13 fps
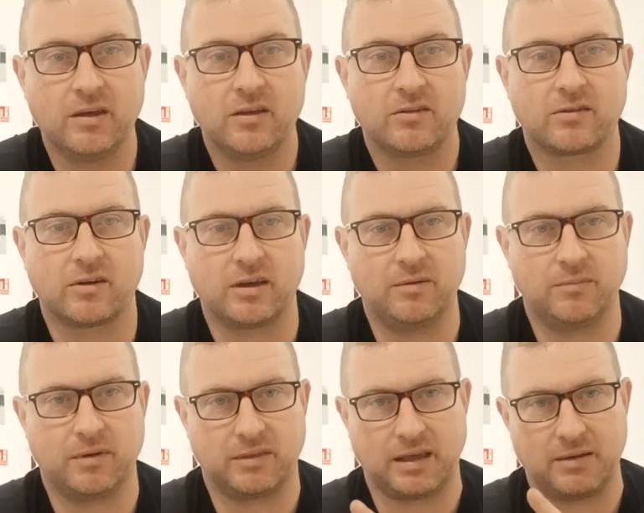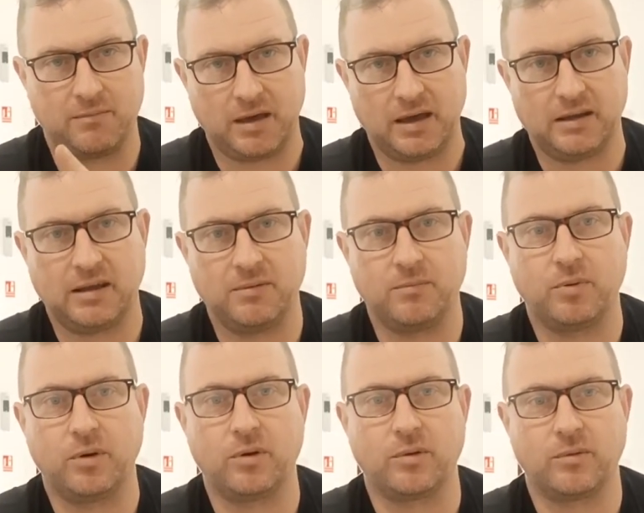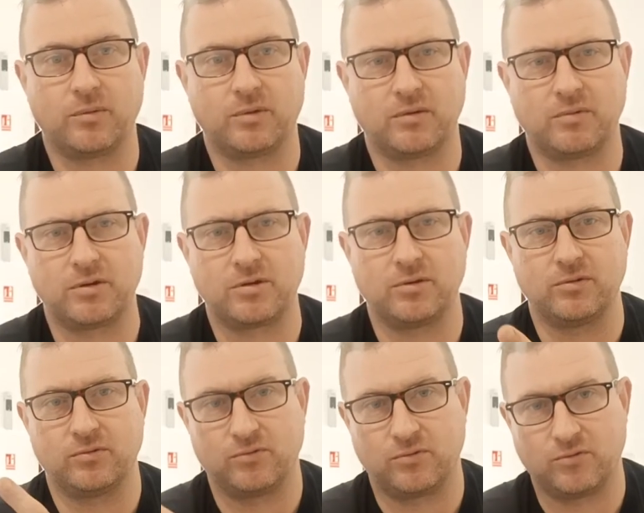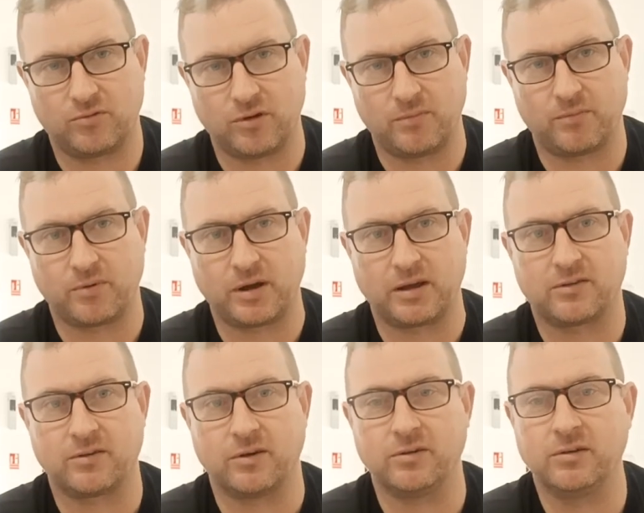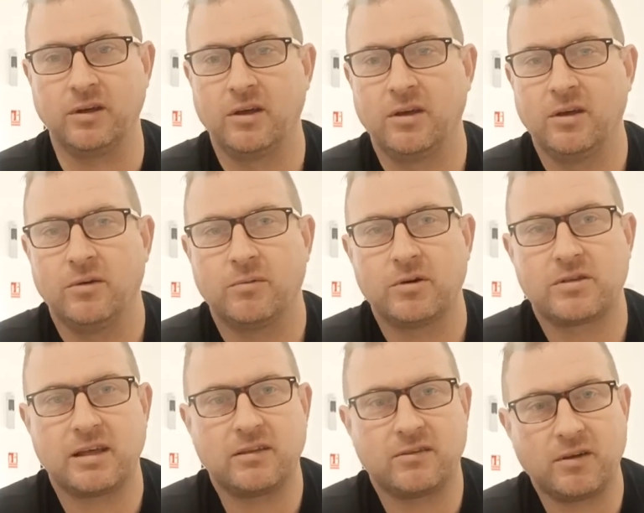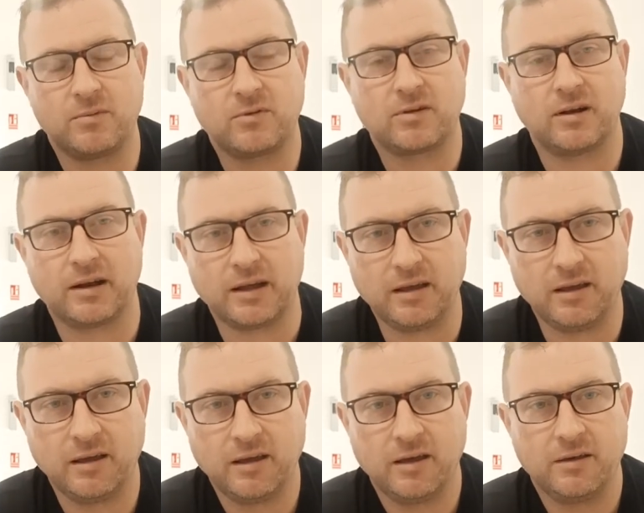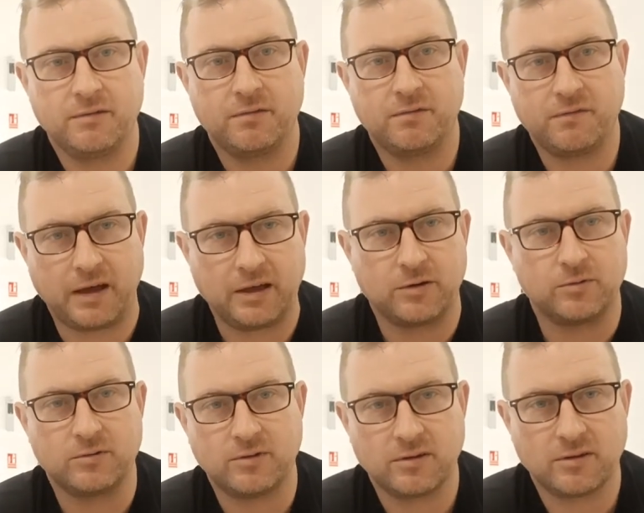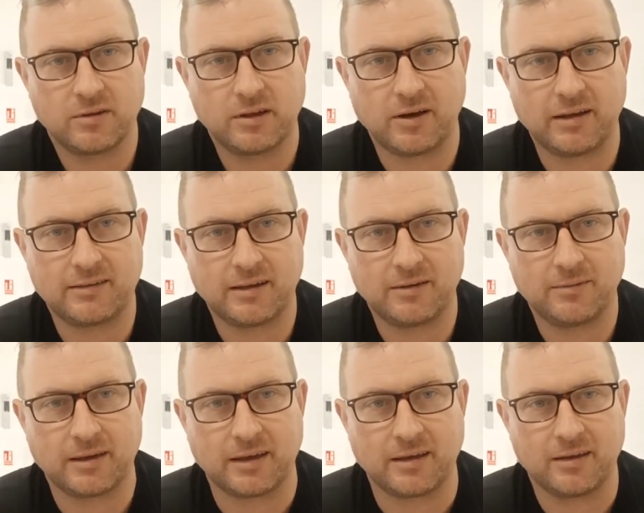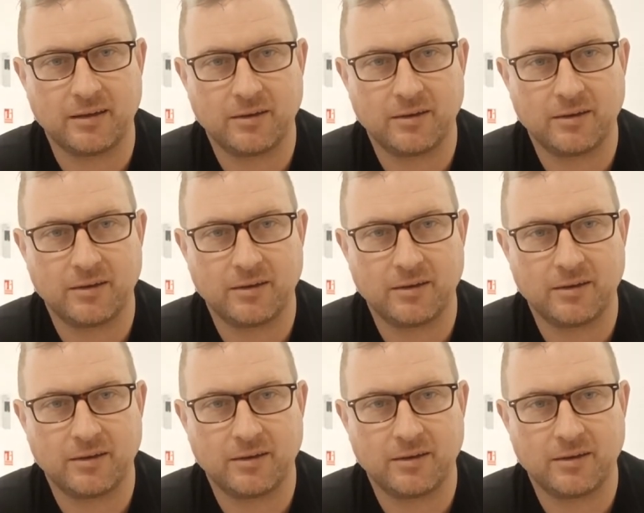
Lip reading: So they made him put the original drum brakes on, which then subsequently failed the ITV